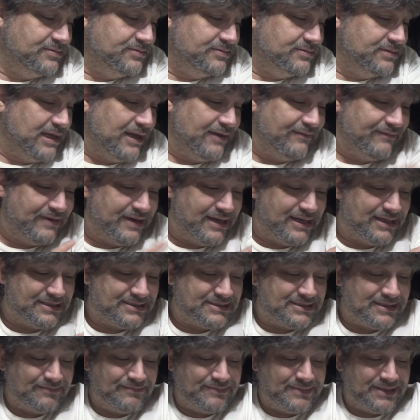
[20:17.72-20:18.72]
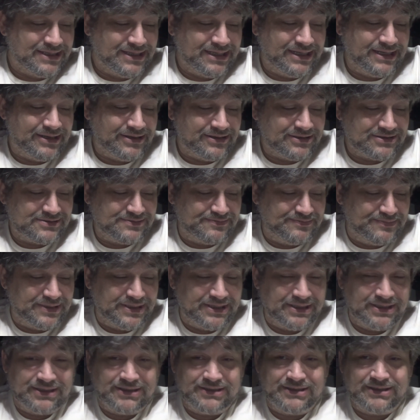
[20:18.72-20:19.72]
I've got something else,
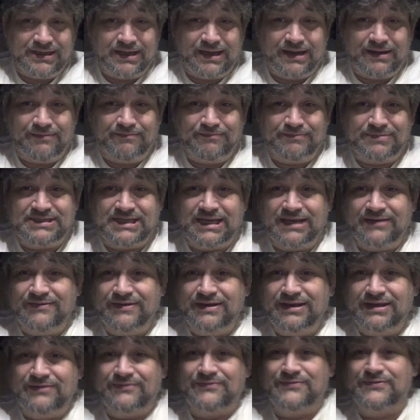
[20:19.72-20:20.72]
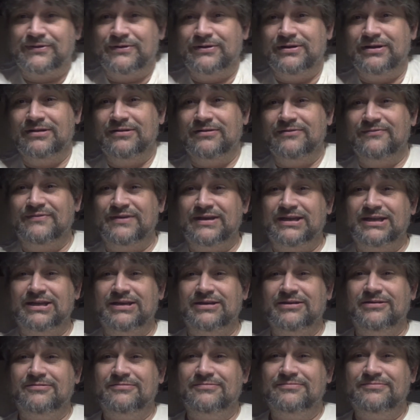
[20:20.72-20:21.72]
but I'm saving it for another
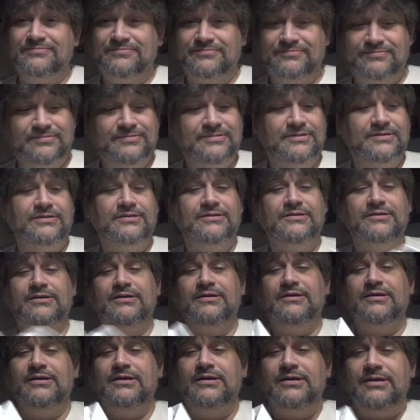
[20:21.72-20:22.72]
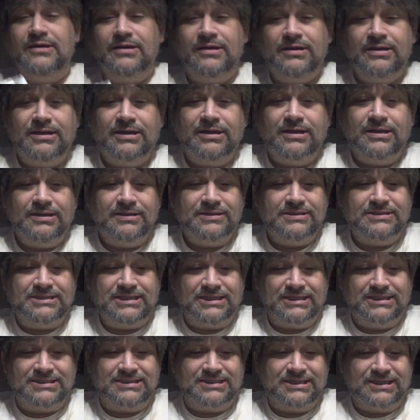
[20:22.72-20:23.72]
video,
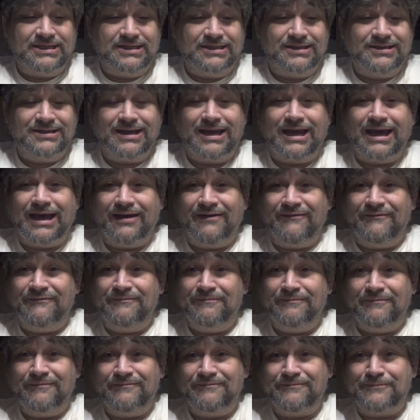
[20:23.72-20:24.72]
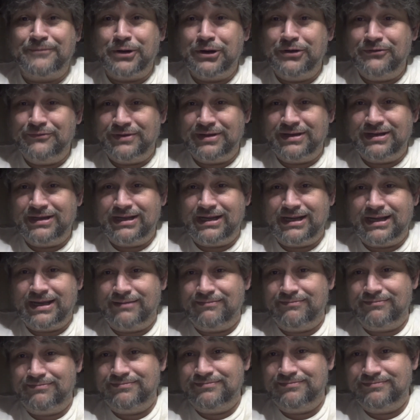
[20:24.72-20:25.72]
since I've proven that
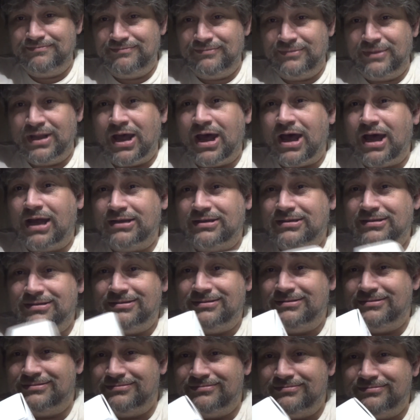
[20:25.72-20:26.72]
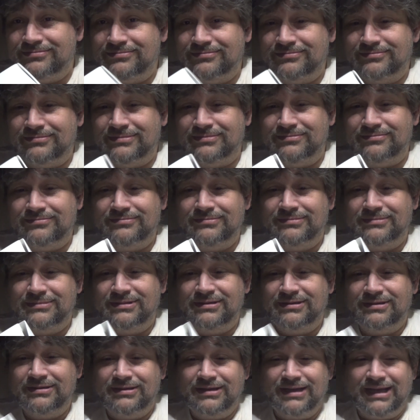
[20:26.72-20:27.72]
I'm not
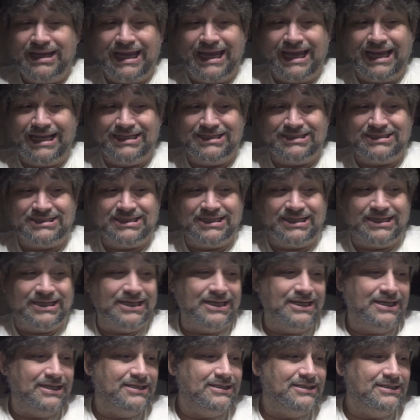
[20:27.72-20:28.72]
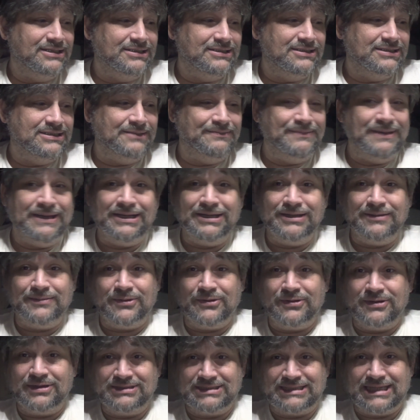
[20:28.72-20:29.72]
as
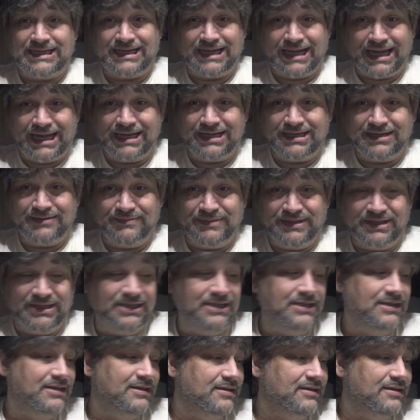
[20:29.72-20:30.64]
dependable as I'd like to be